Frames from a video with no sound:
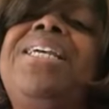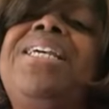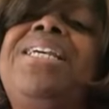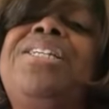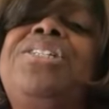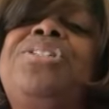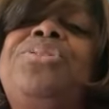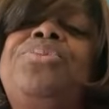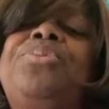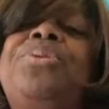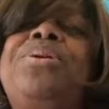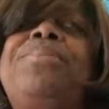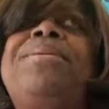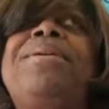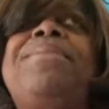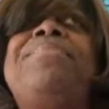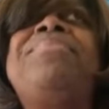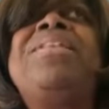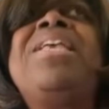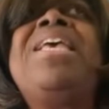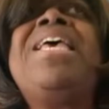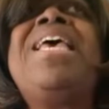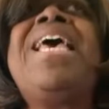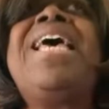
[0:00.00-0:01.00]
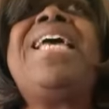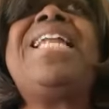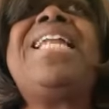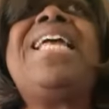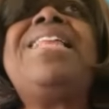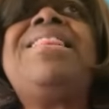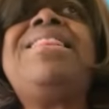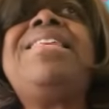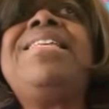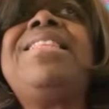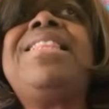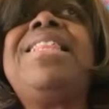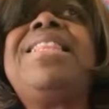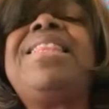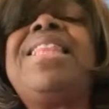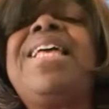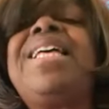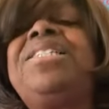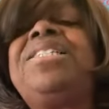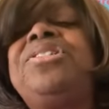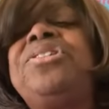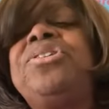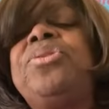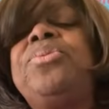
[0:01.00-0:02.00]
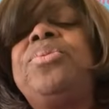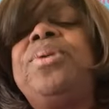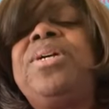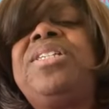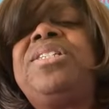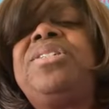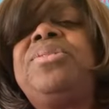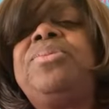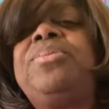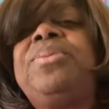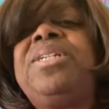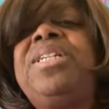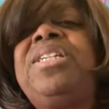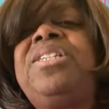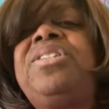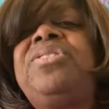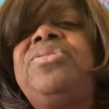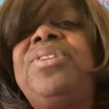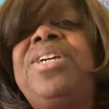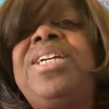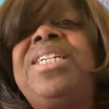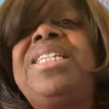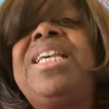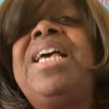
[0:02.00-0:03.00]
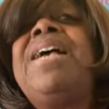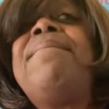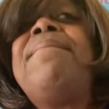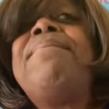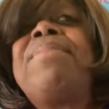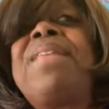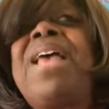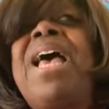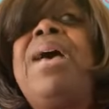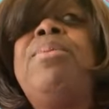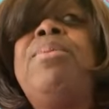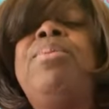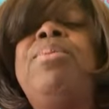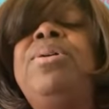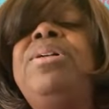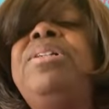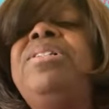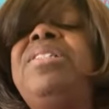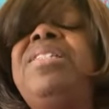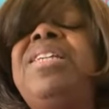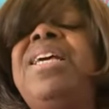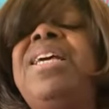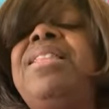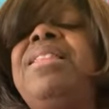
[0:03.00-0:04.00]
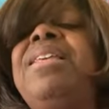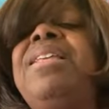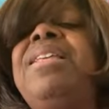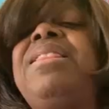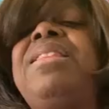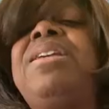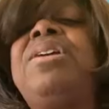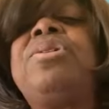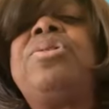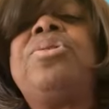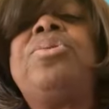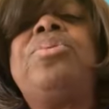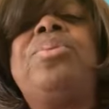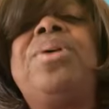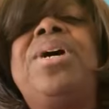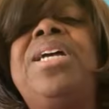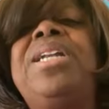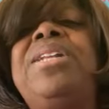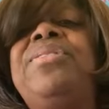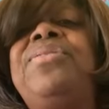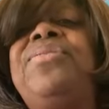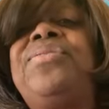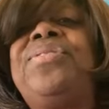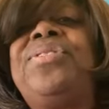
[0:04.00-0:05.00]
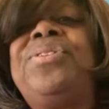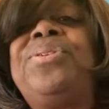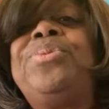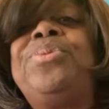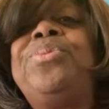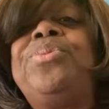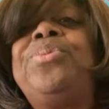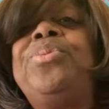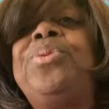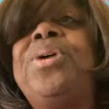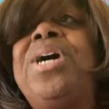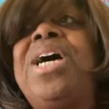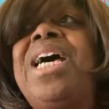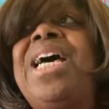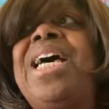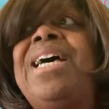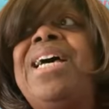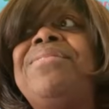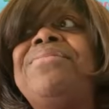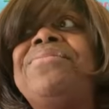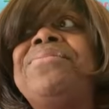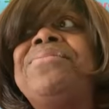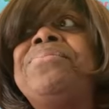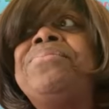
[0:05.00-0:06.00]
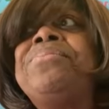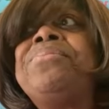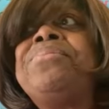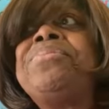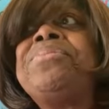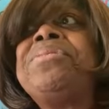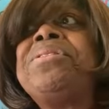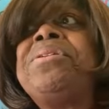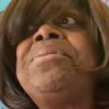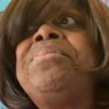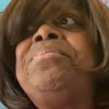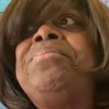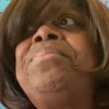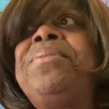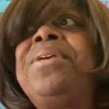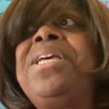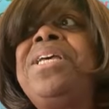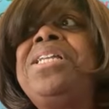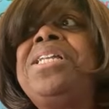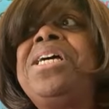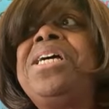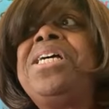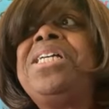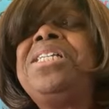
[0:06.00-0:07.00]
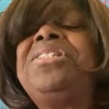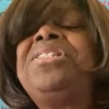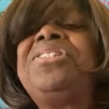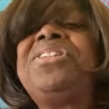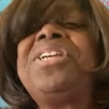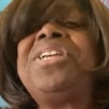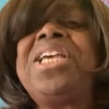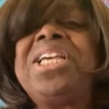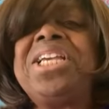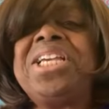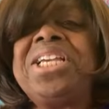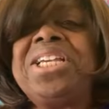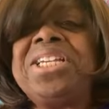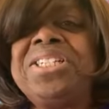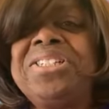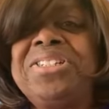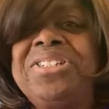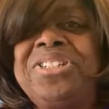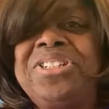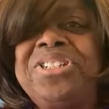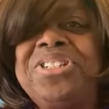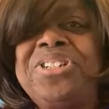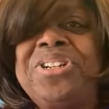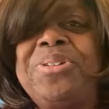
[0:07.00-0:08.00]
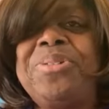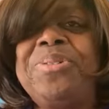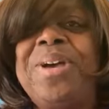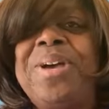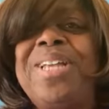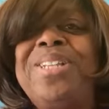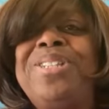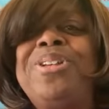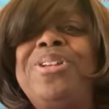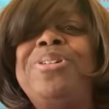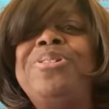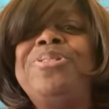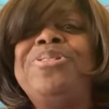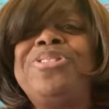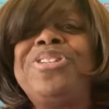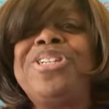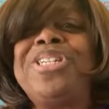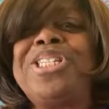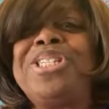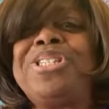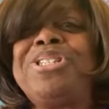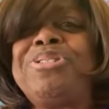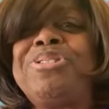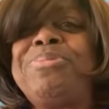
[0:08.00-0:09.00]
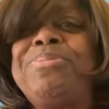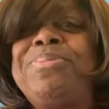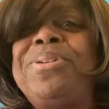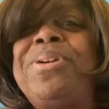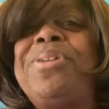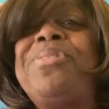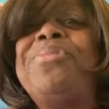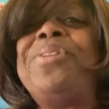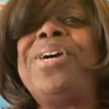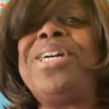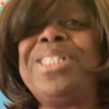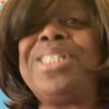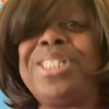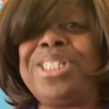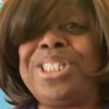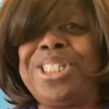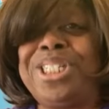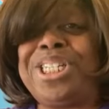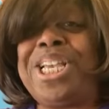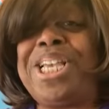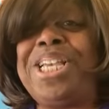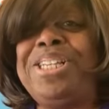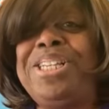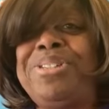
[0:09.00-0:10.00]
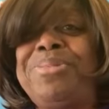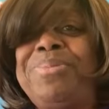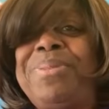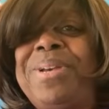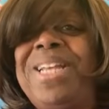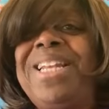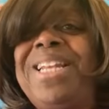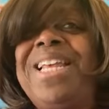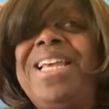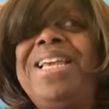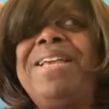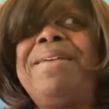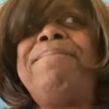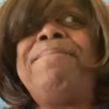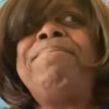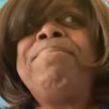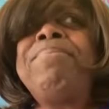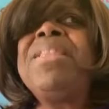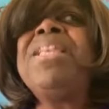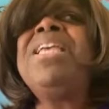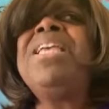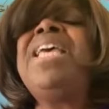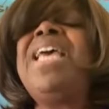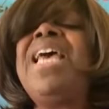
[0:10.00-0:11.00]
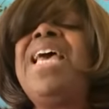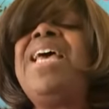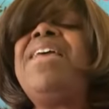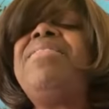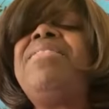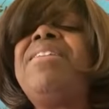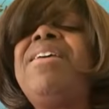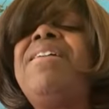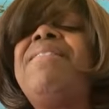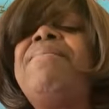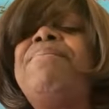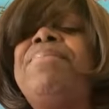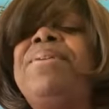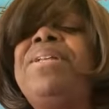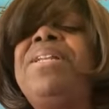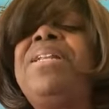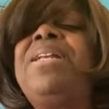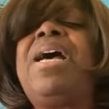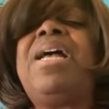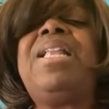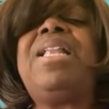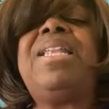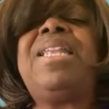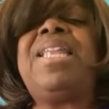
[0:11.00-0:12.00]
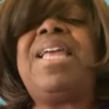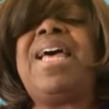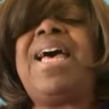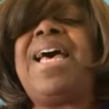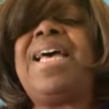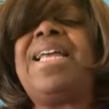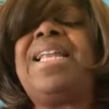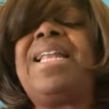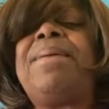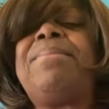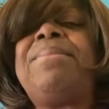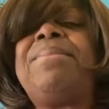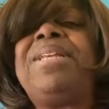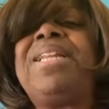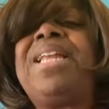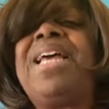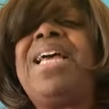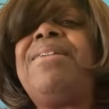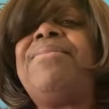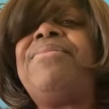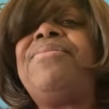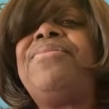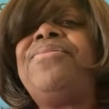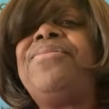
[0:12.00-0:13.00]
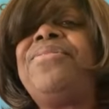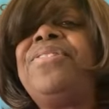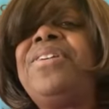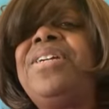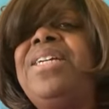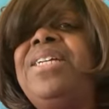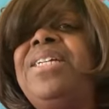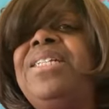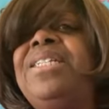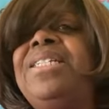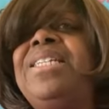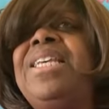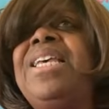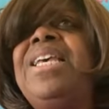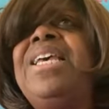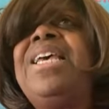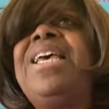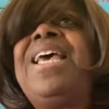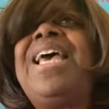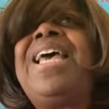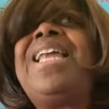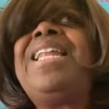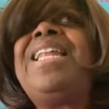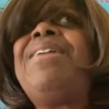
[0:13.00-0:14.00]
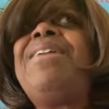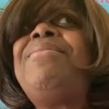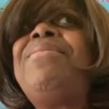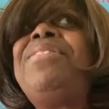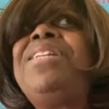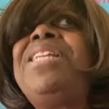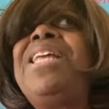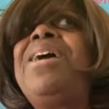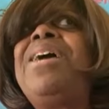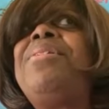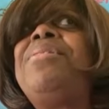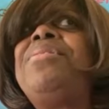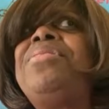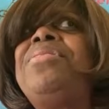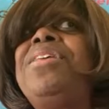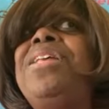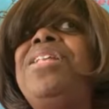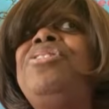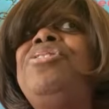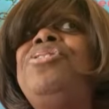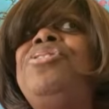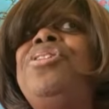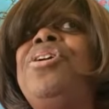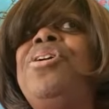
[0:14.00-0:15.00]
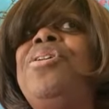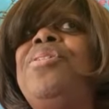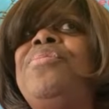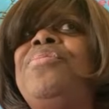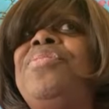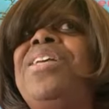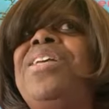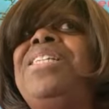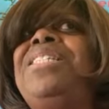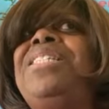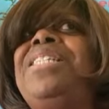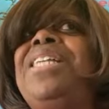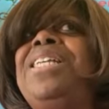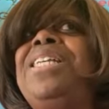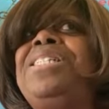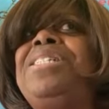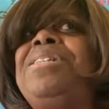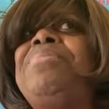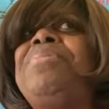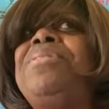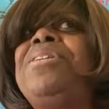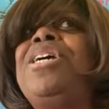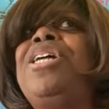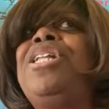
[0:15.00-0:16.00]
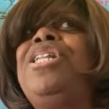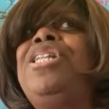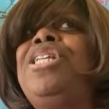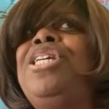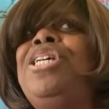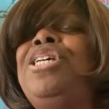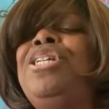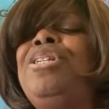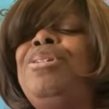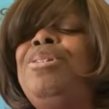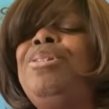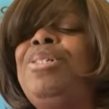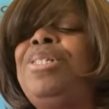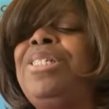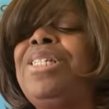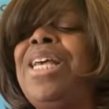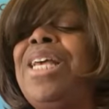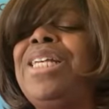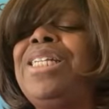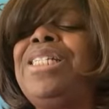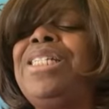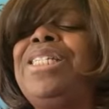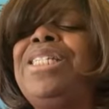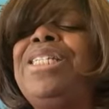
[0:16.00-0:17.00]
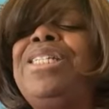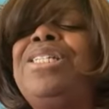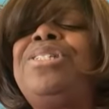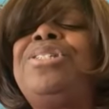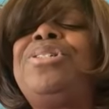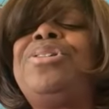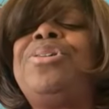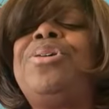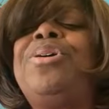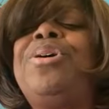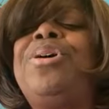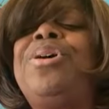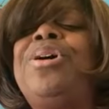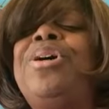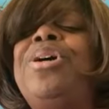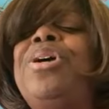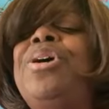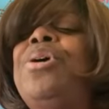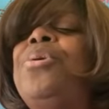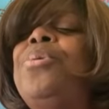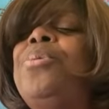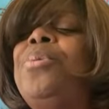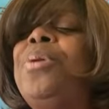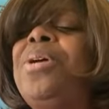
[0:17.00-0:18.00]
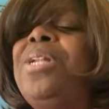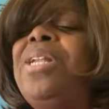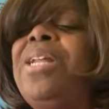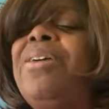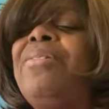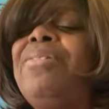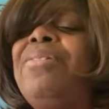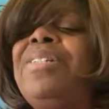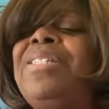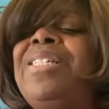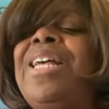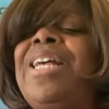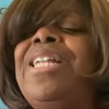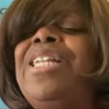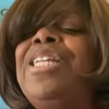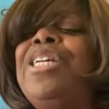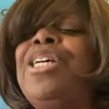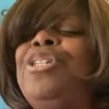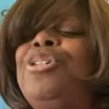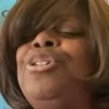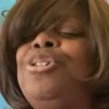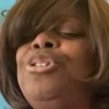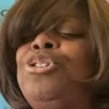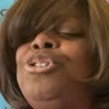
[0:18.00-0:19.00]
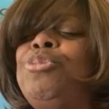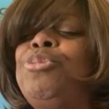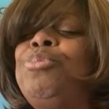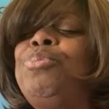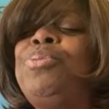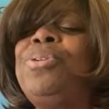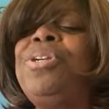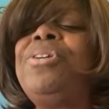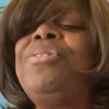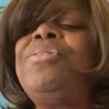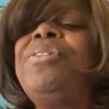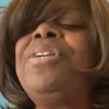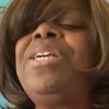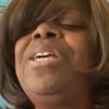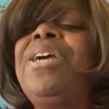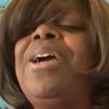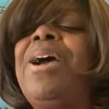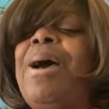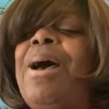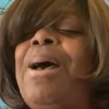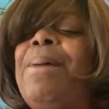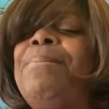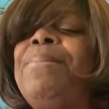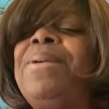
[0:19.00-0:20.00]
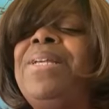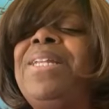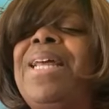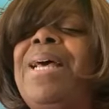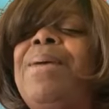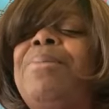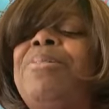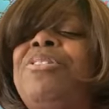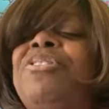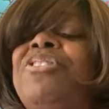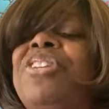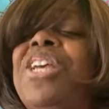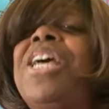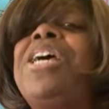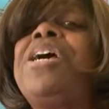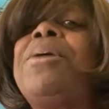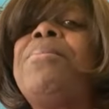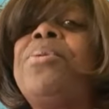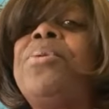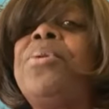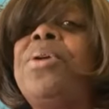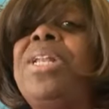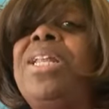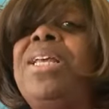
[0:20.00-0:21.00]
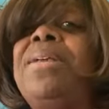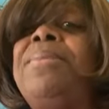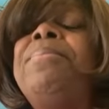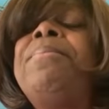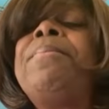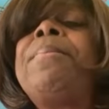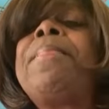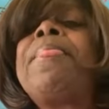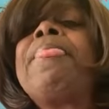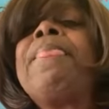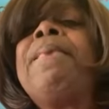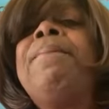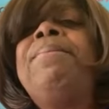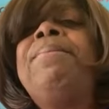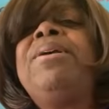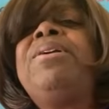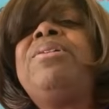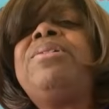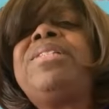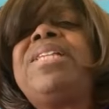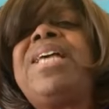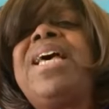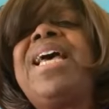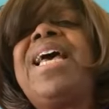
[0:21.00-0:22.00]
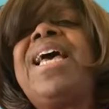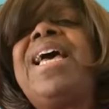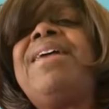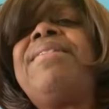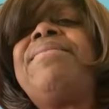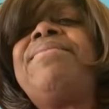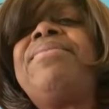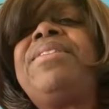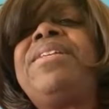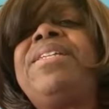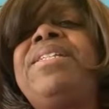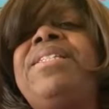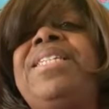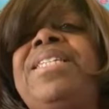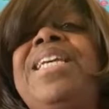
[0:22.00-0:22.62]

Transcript: against women? And I think that that's the question we need to raise. I will say that there are quite a few who have been changed. You know, I told Jesus it would be all right to change my name. And there have been a lot. I mean, I have friends, and every now and then, you know, if they say something a little sexist or whatever, sounding a little superior, I mean, I check them on it because I have the